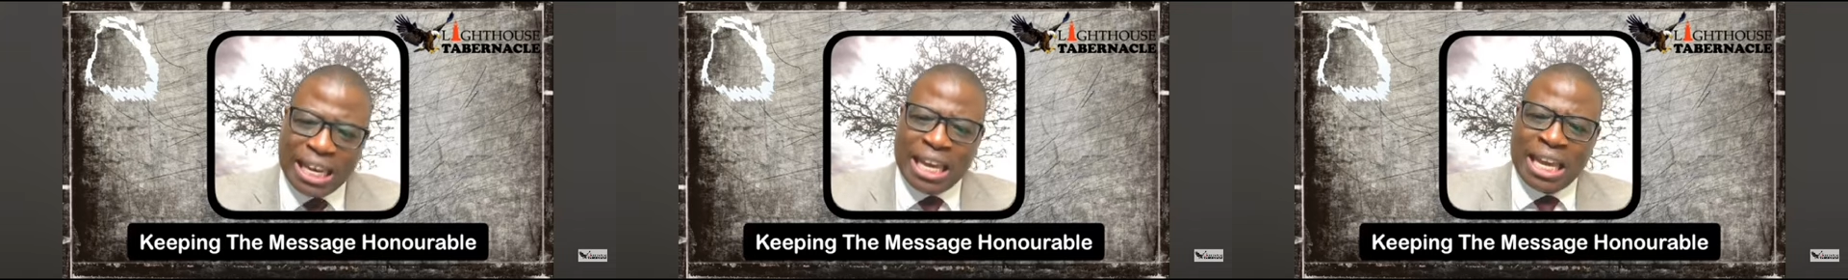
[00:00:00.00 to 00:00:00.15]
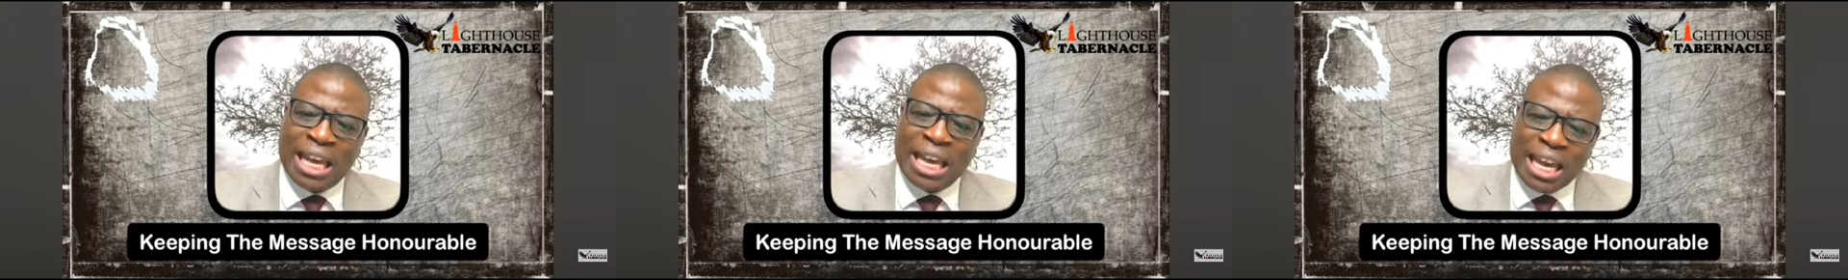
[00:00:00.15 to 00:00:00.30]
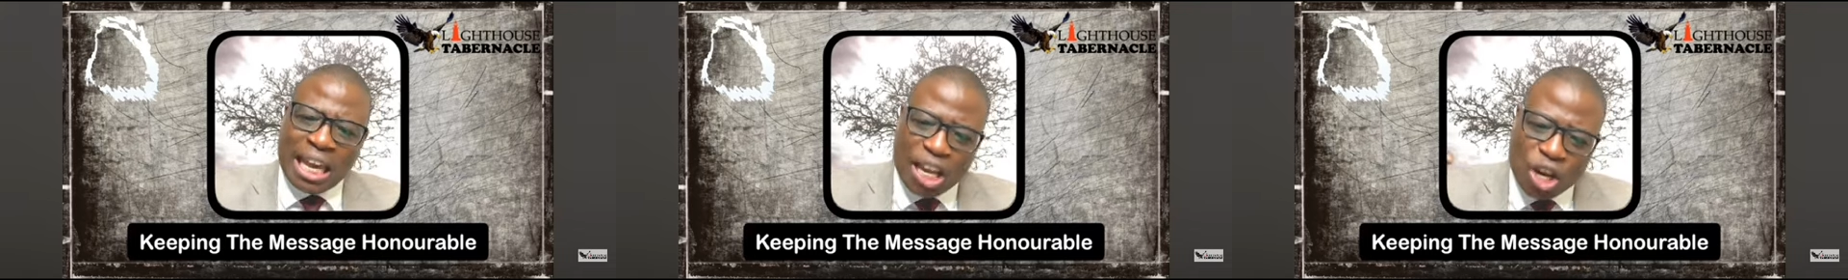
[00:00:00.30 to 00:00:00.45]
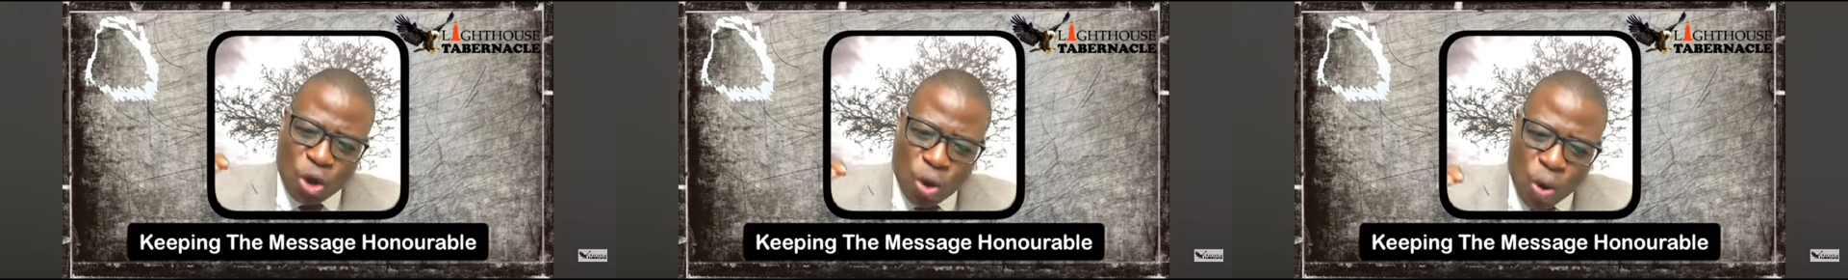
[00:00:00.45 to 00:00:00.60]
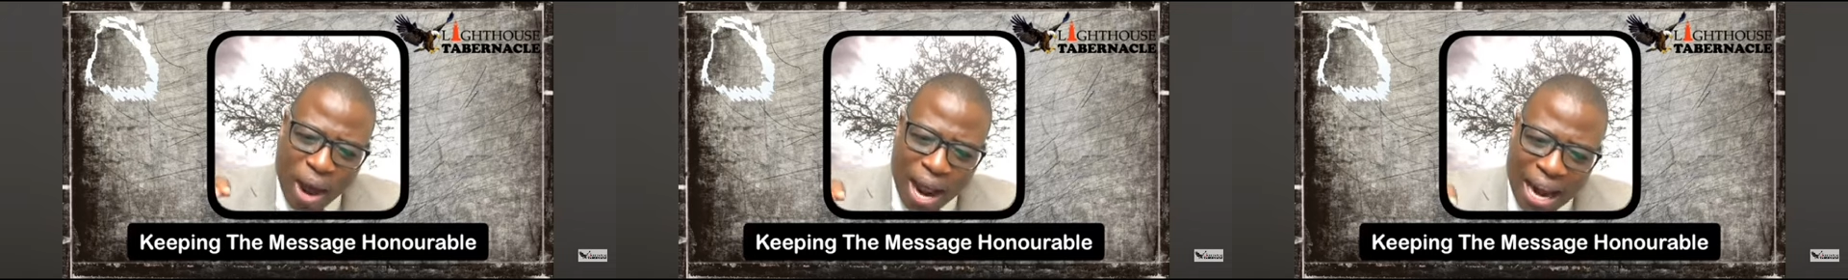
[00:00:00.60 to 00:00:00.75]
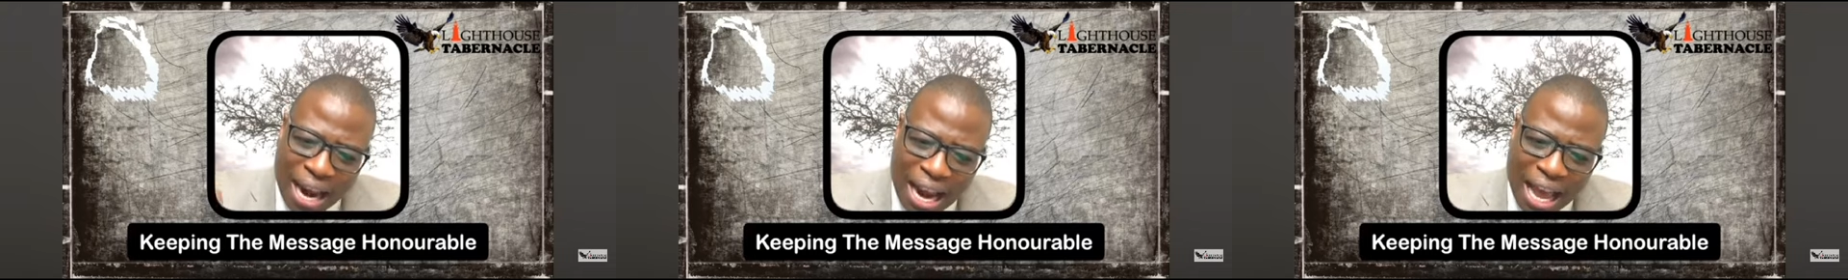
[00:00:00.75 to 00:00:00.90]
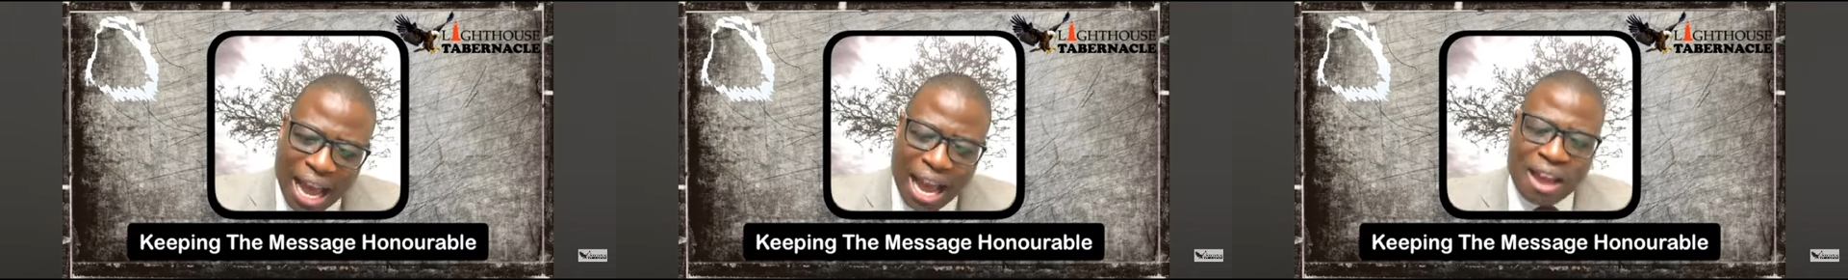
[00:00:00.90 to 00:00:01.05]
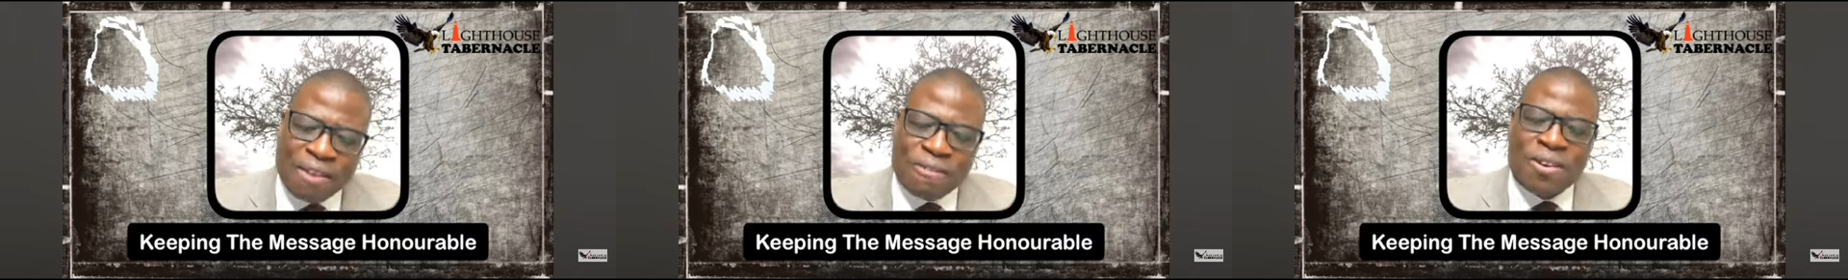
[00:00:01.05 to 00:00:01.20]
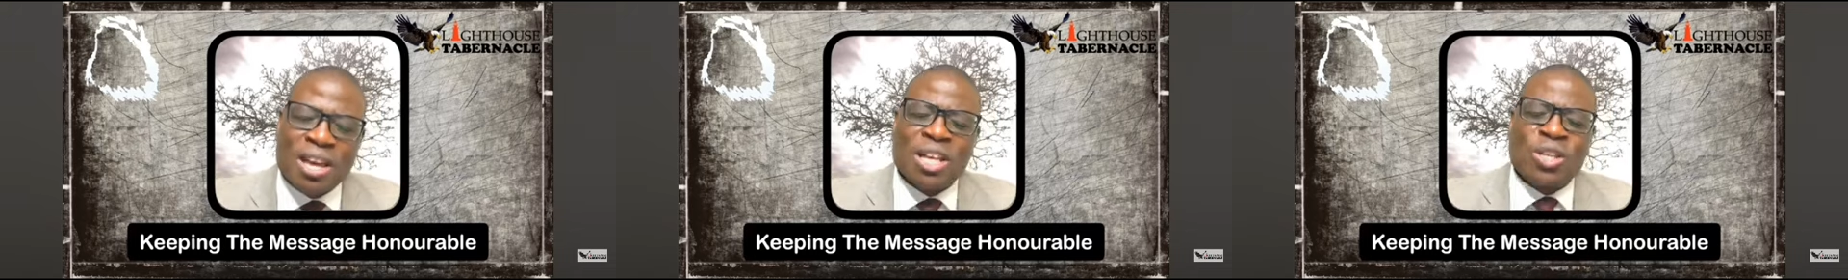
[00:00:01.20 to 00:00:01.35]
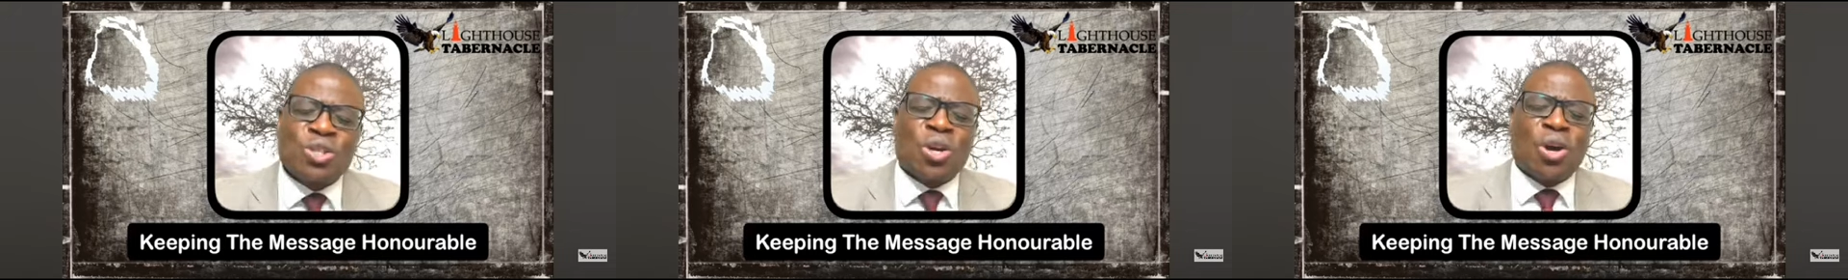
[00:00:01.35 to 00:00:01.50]
in your life.
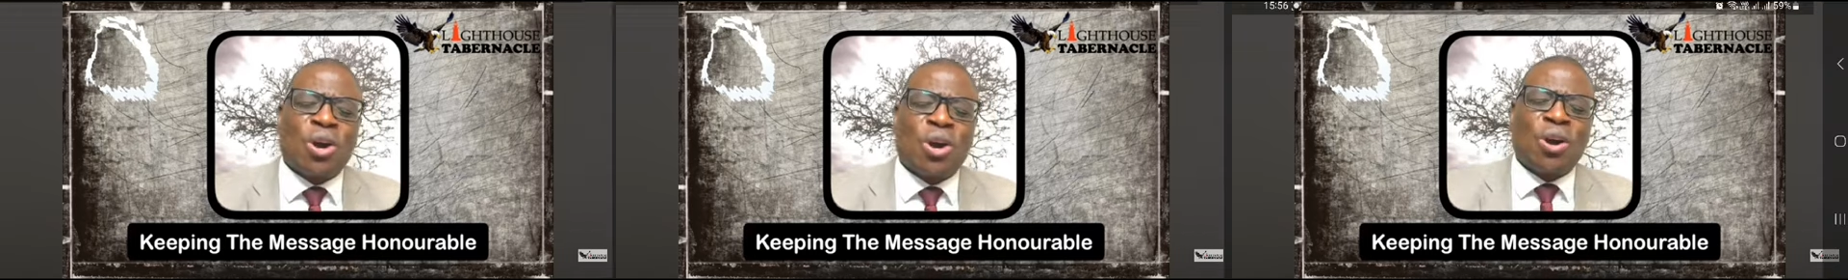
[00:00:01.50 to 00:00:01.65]
So